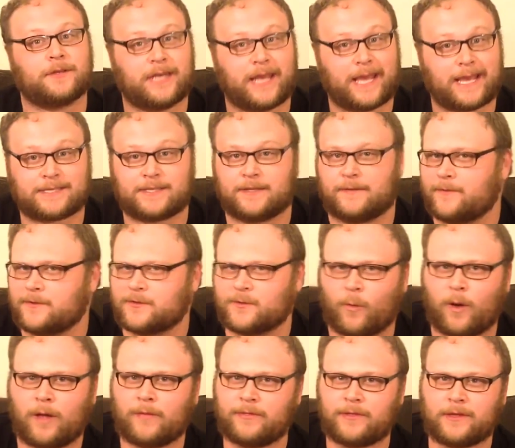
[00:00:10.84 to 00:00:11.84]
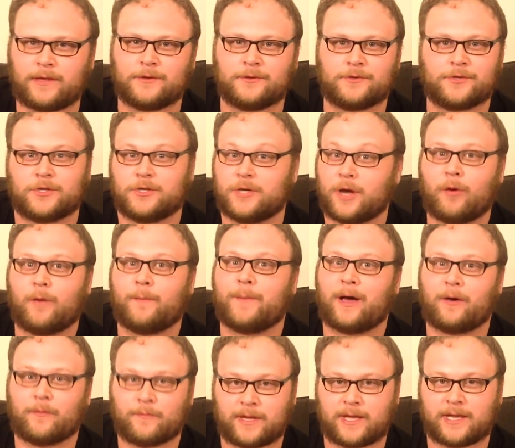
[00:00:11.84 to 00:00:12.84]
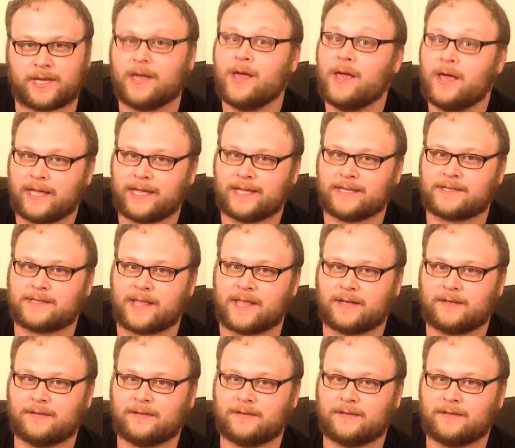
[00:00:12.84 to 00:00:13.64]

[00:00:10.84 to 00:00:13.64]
with the decks, and if there's one thing you should know about me, it's